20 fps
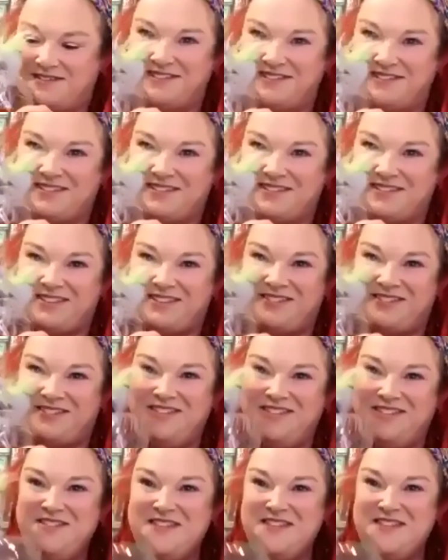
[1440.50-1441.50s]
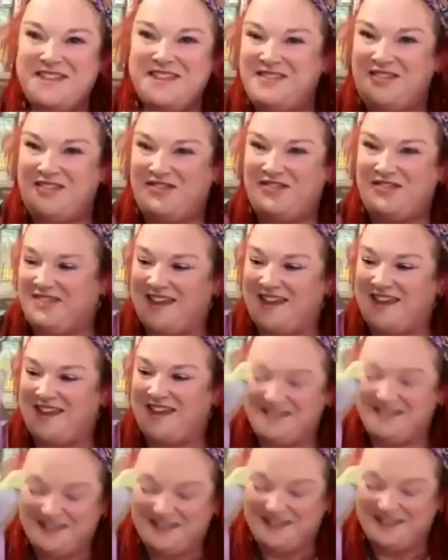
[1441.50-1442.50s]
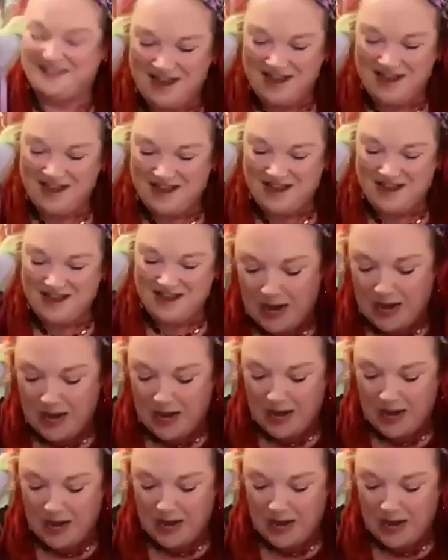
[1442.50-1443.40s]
Right. Now,